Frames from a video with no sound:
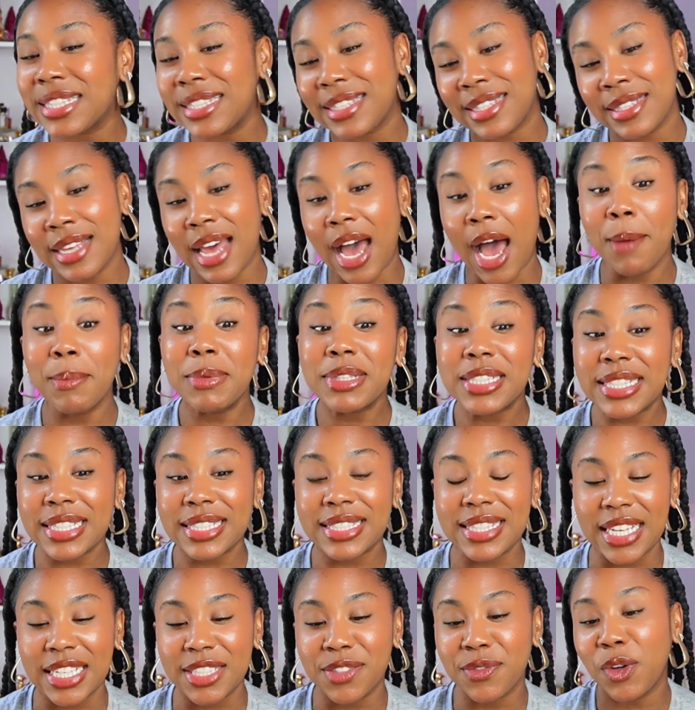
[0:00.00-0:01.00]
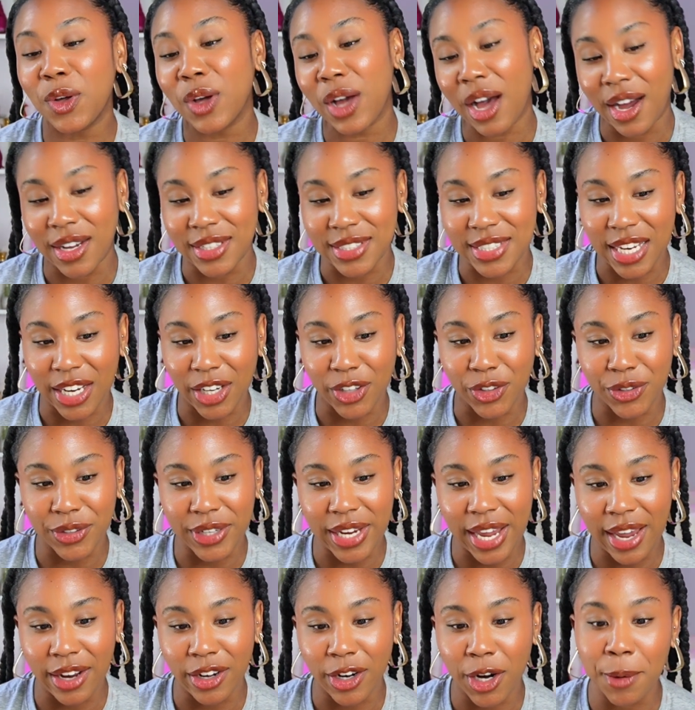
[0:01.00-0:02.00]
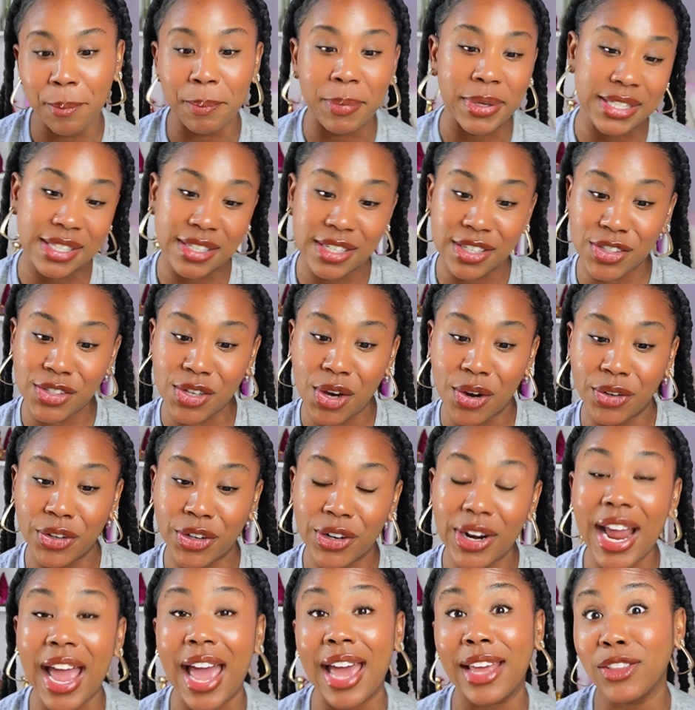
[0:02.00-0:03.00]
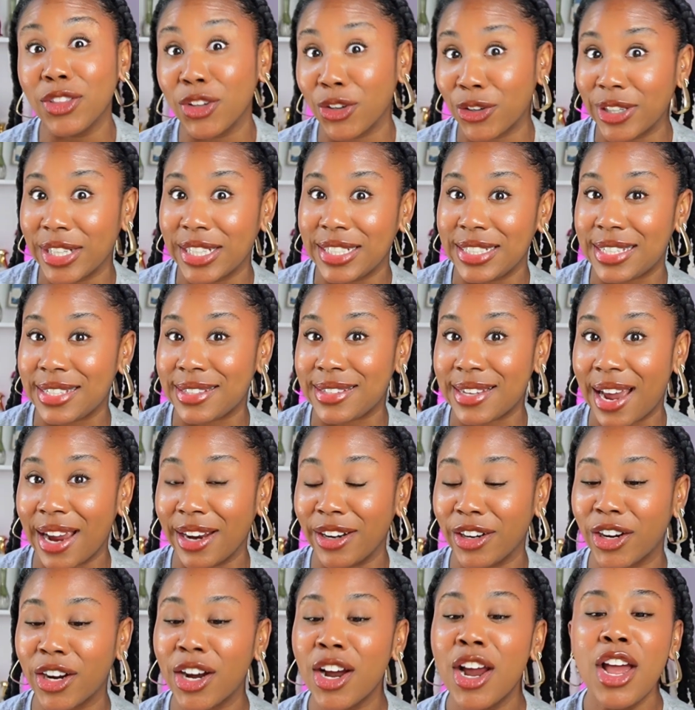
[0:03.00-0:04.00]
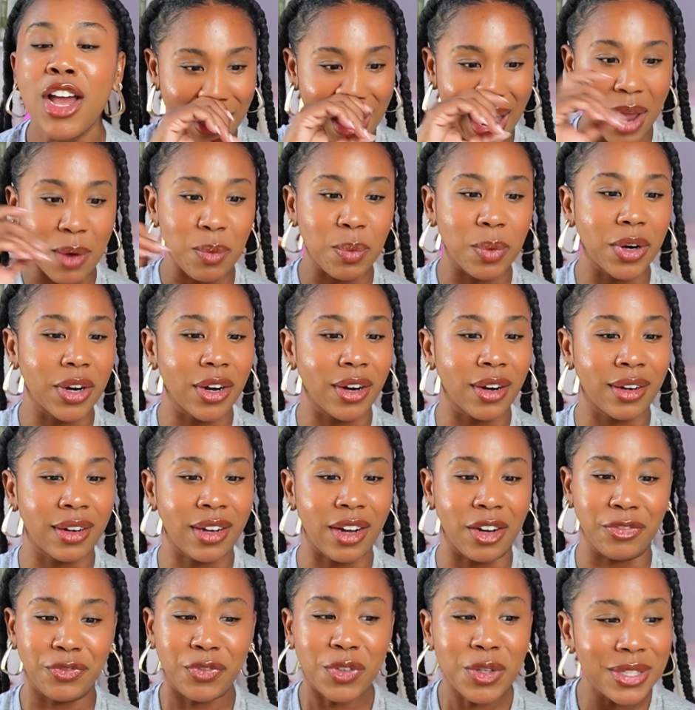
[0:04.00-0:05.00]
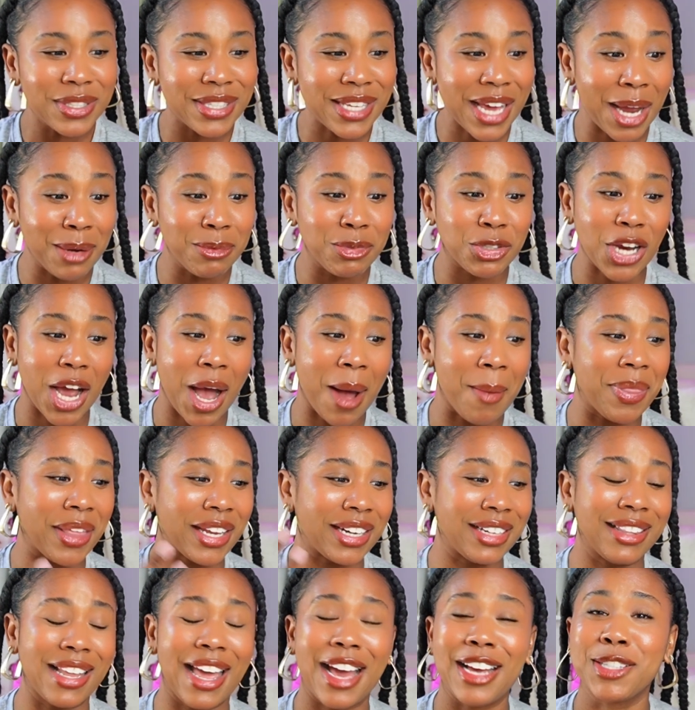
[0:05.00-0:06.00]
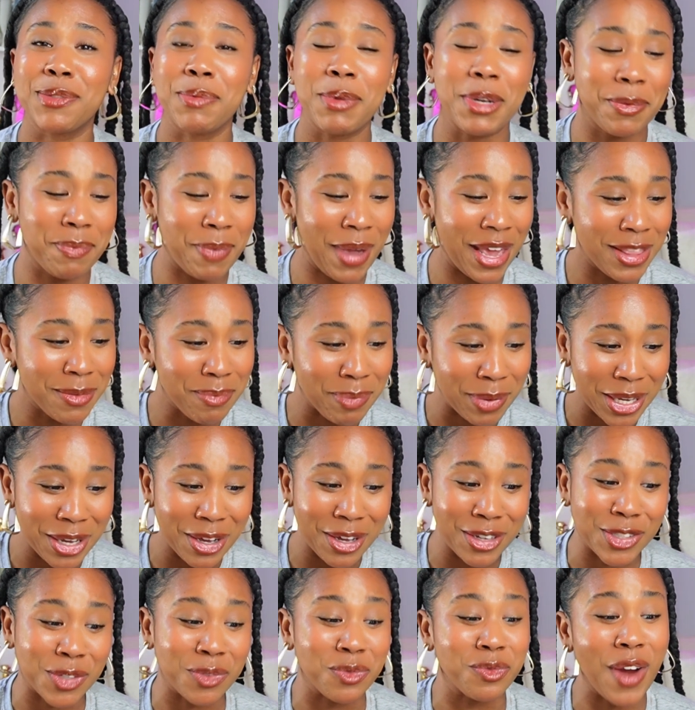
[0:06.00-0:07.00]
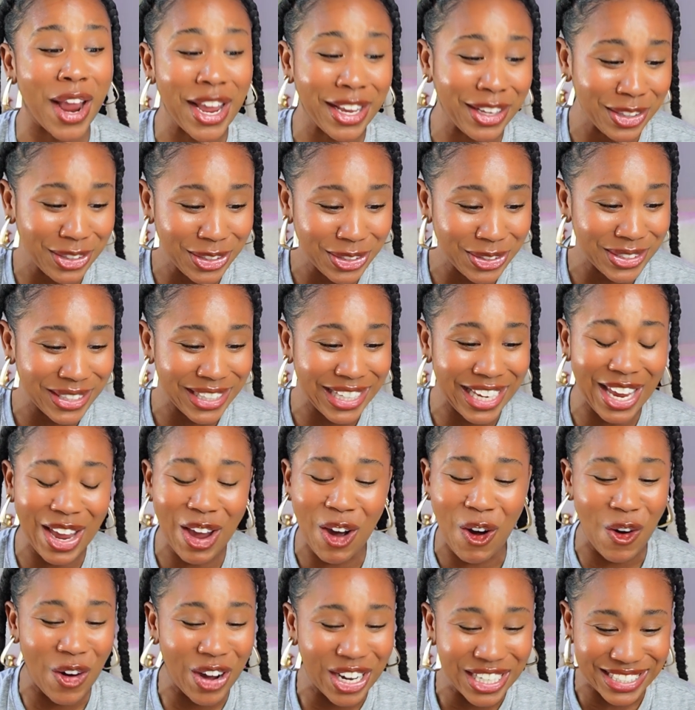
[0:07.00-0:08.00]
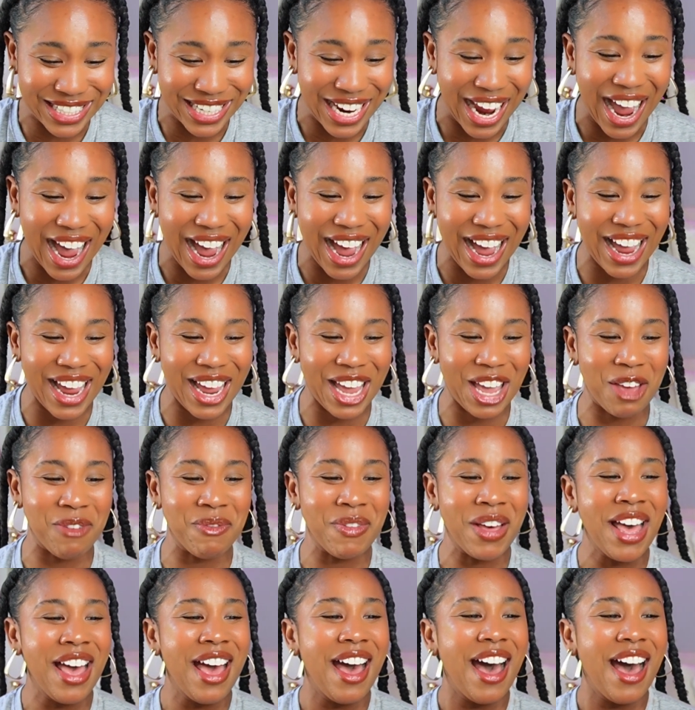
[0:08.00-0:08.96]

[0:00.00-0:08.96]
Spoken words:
I'm a successful content creator, business owner, and learning designer. I work a full-time job that allows me to pay the bills regularly, on time.